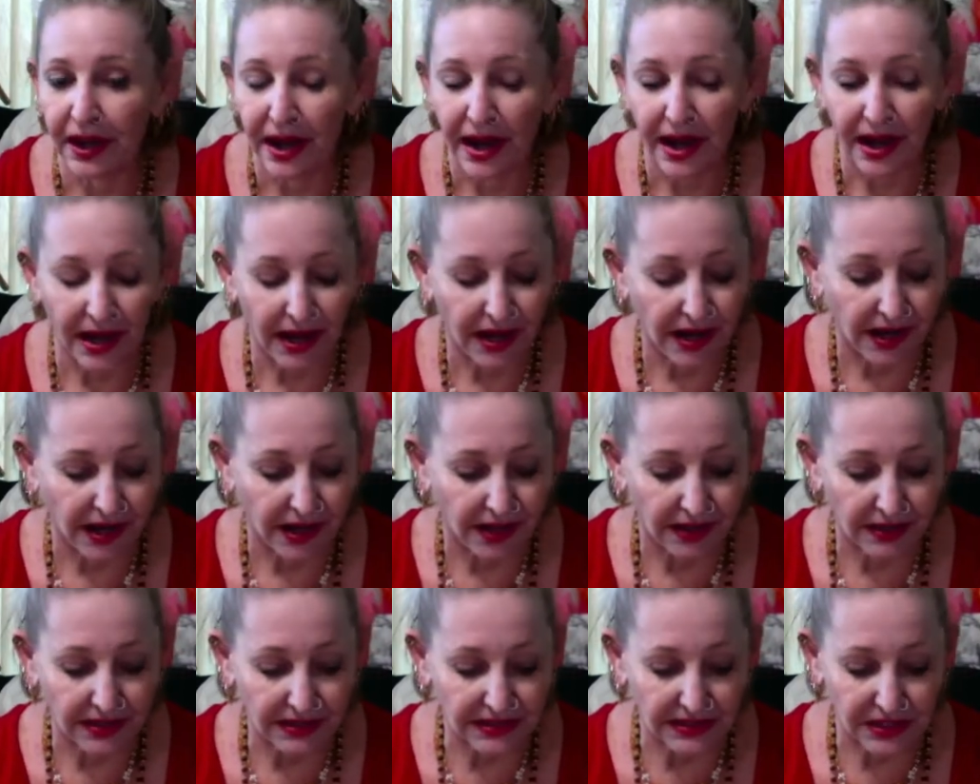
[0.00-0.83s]
uh,
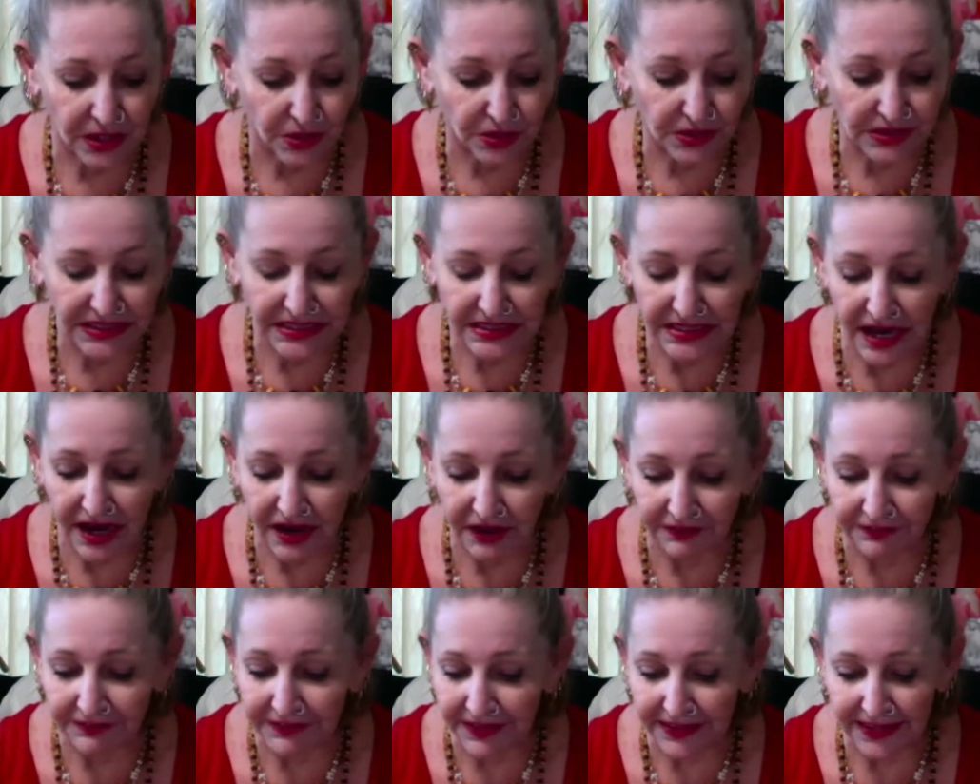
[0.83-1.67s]
his own
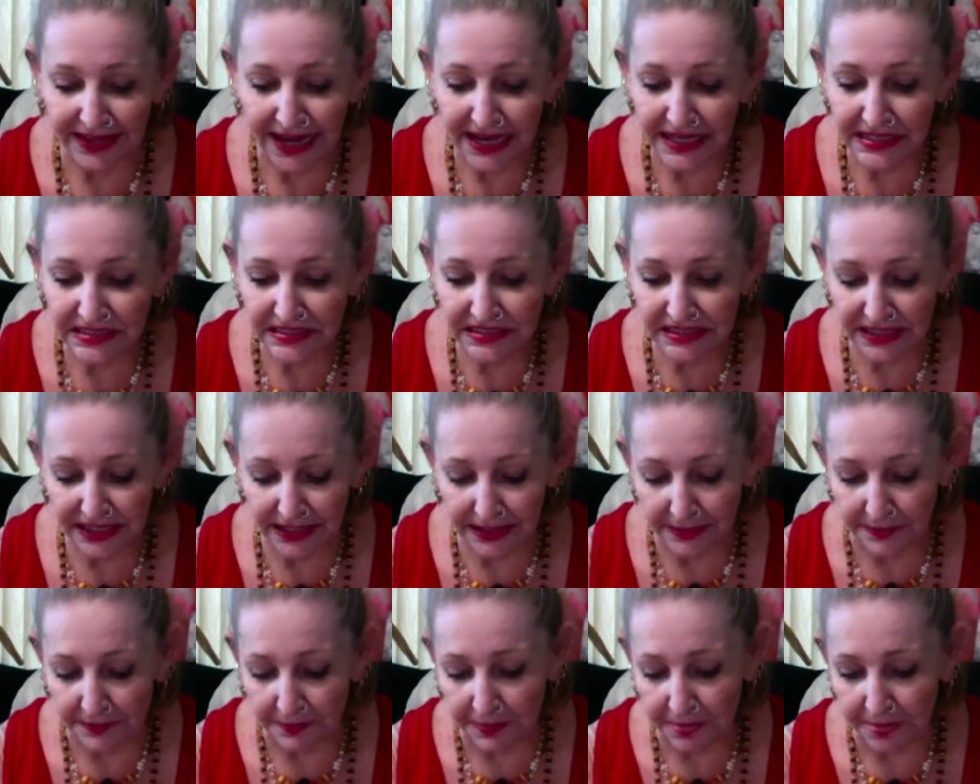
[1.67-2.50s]
self, and that's
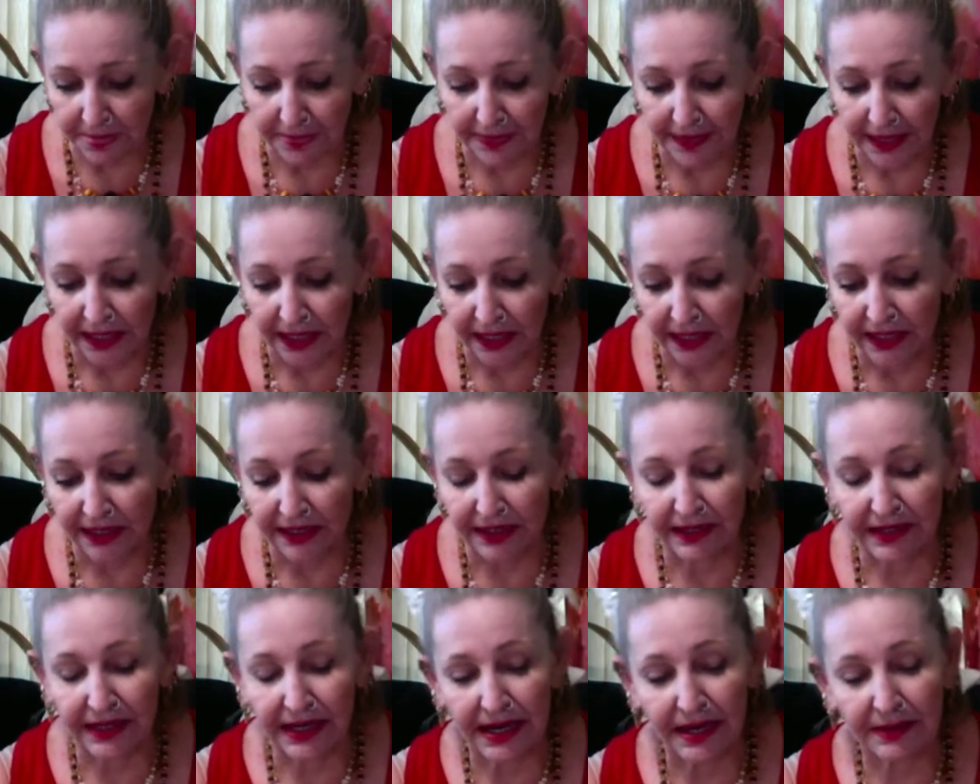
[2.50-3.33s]
it.
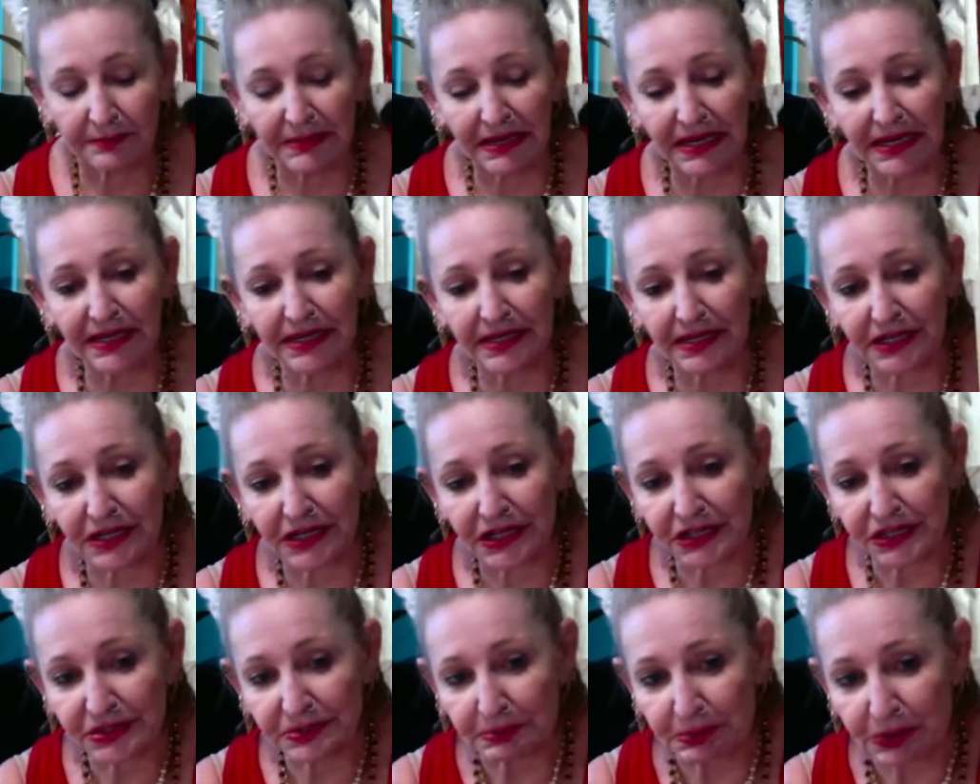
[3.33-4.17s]
He came in and
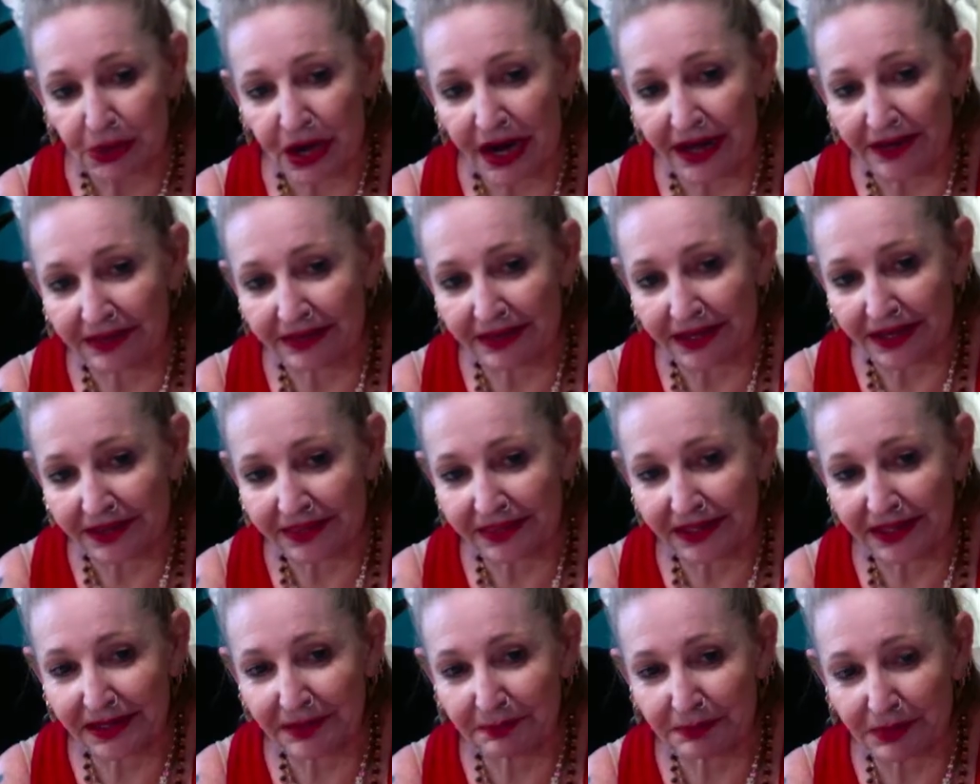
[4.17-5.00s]
he's brought
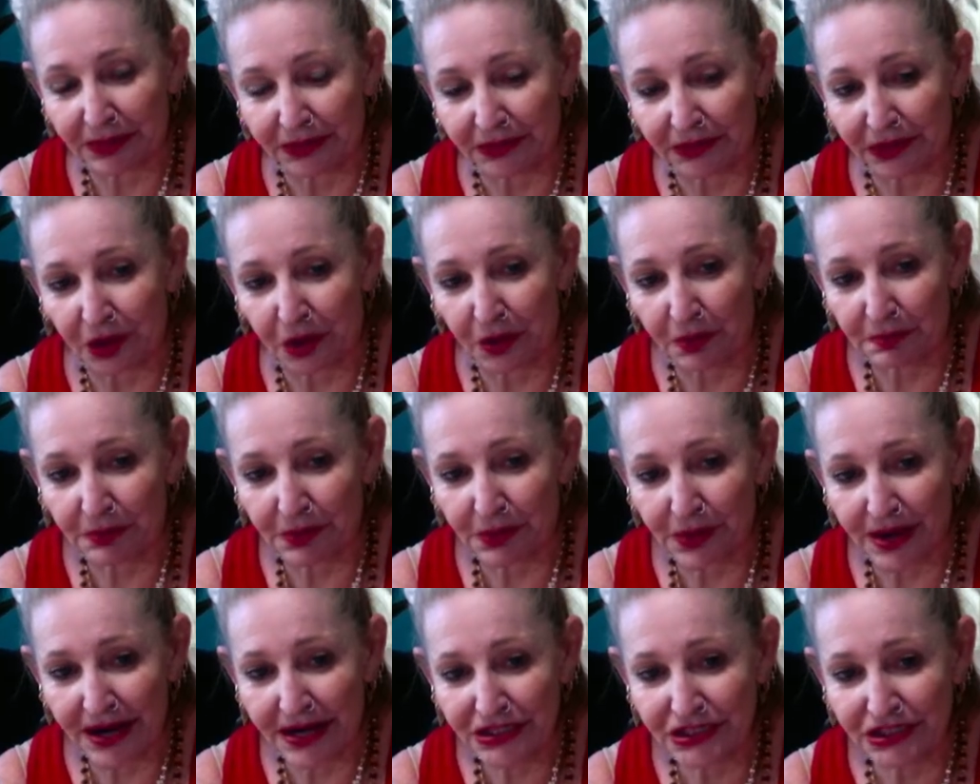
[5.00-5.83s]
nothing but
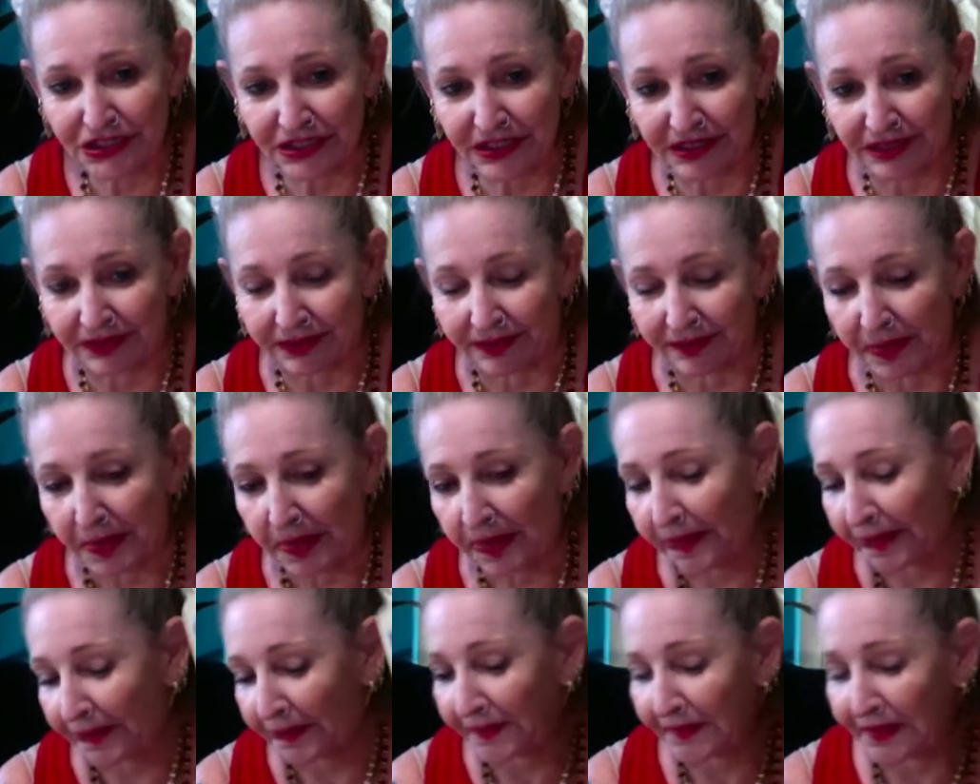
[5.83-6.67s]
oppression.
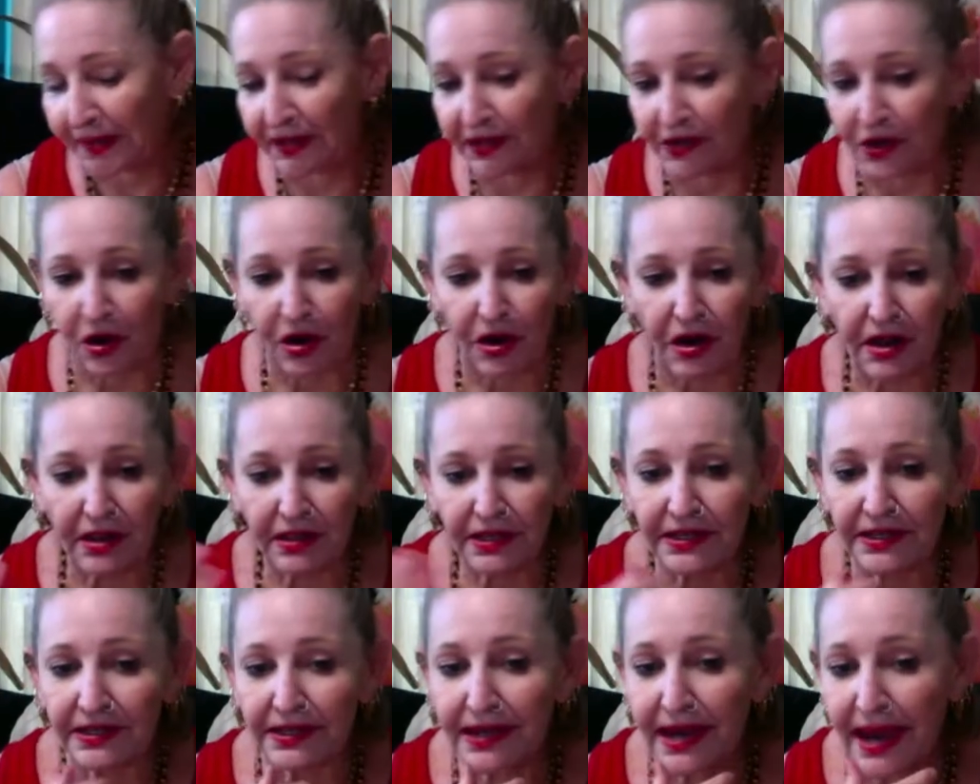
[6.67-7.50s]
In all
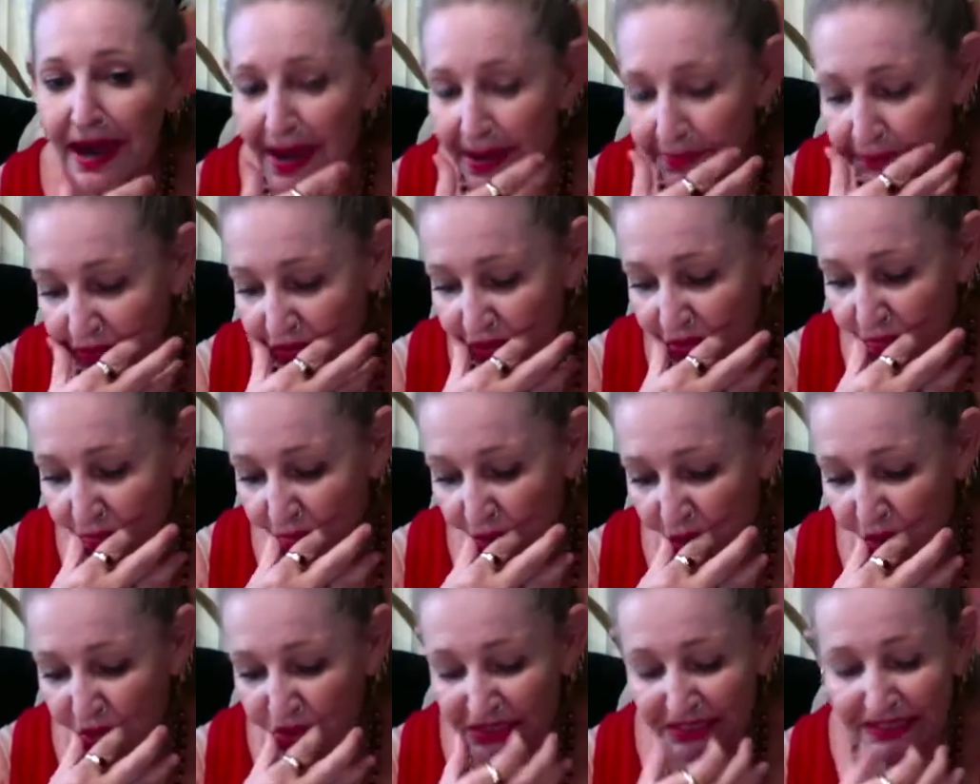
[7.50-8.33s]
of the cabinet
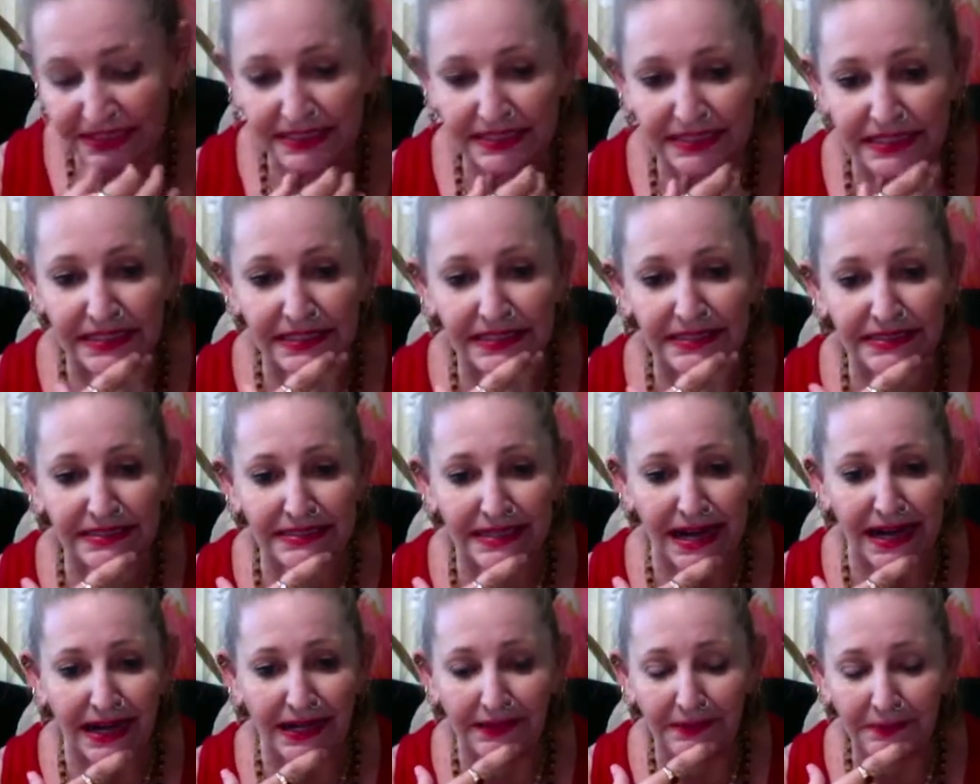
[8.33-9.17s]
posts he's
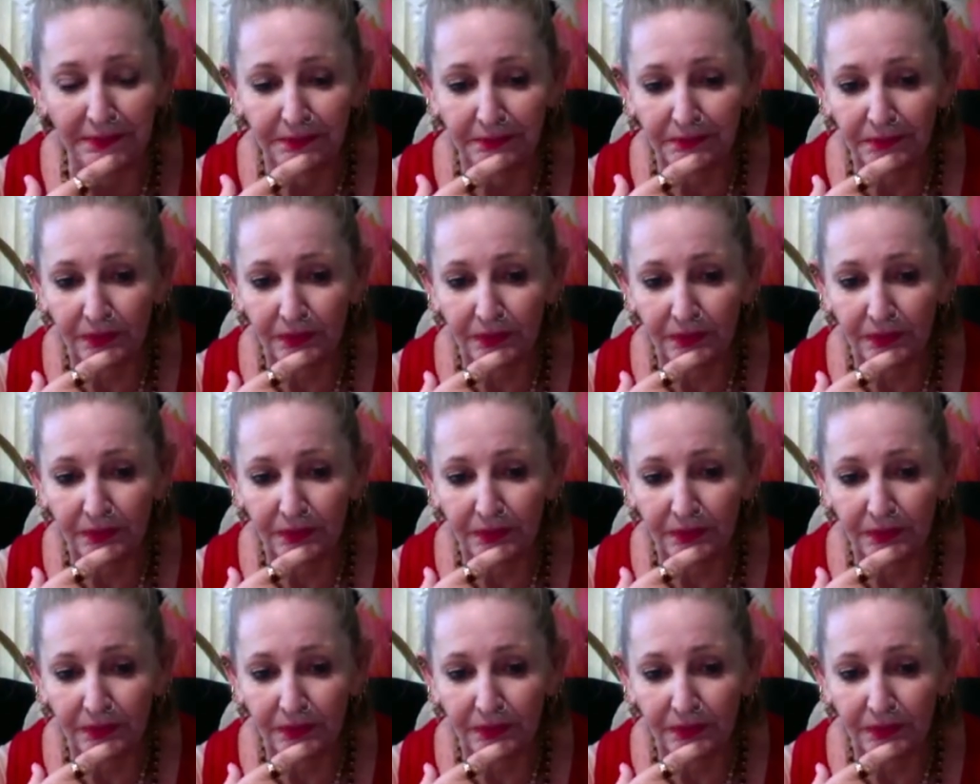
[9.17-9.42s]
done,